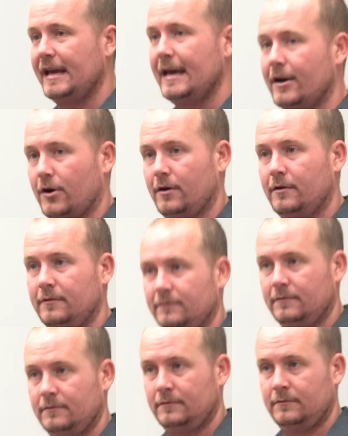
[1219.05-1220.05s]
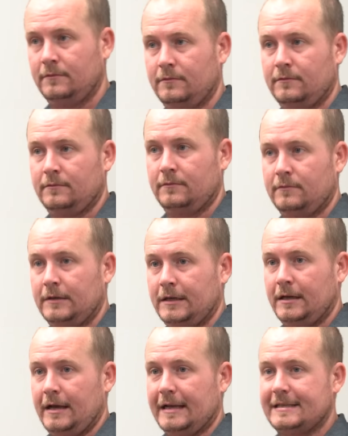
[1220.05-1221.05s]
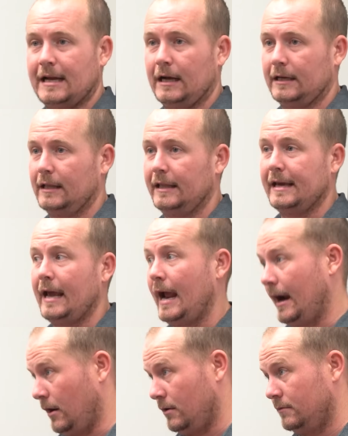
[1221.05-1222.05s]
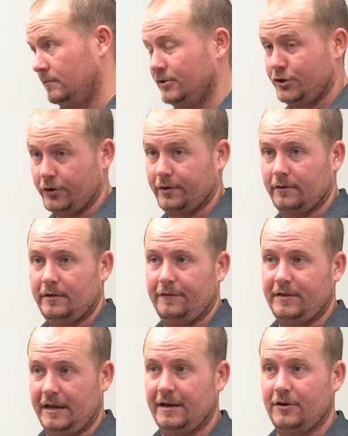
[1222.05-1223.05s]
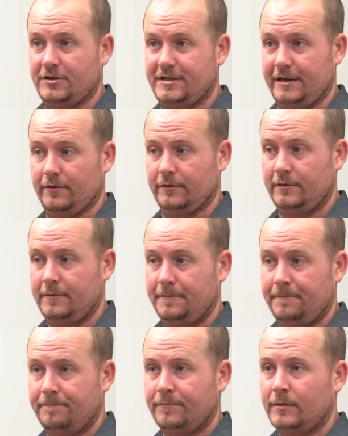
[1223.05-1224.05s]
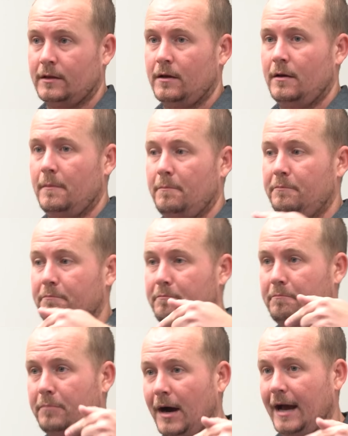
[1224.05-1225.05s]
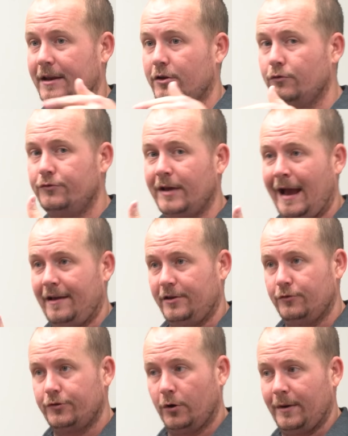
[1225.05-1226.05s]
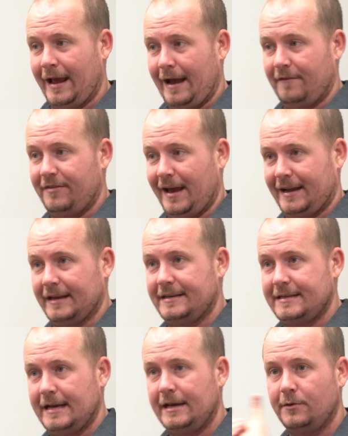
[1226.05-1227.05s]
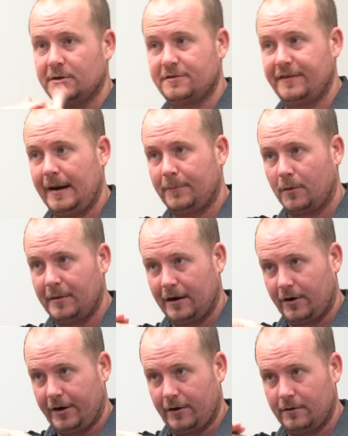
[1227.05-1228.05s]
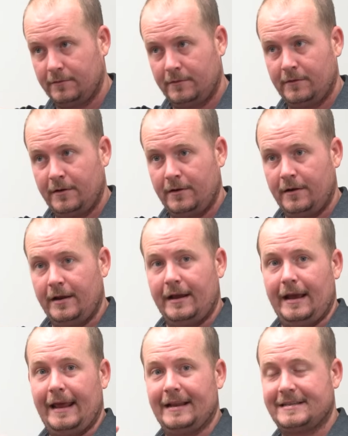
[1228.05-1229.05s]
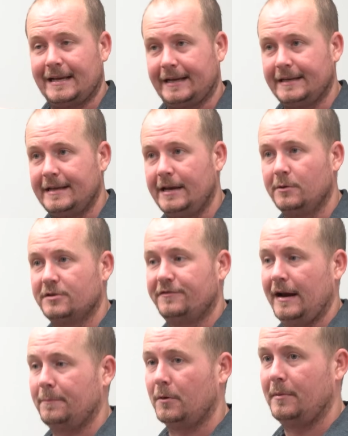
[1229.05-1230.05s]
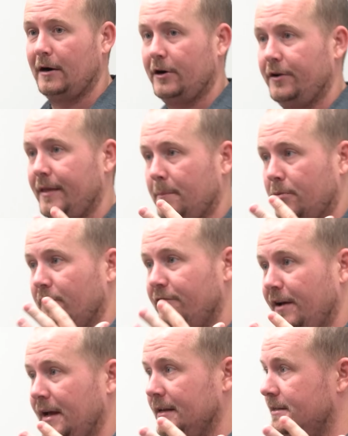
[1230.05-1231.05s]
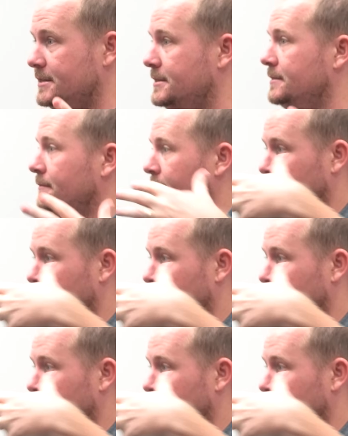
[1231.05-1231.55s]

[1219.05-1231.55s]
the inner, it's not going to leak air, shouldn't, if the is sealed. But you, you don't have that continuous vapor barrier and it's that continuous vapor barrier that prevents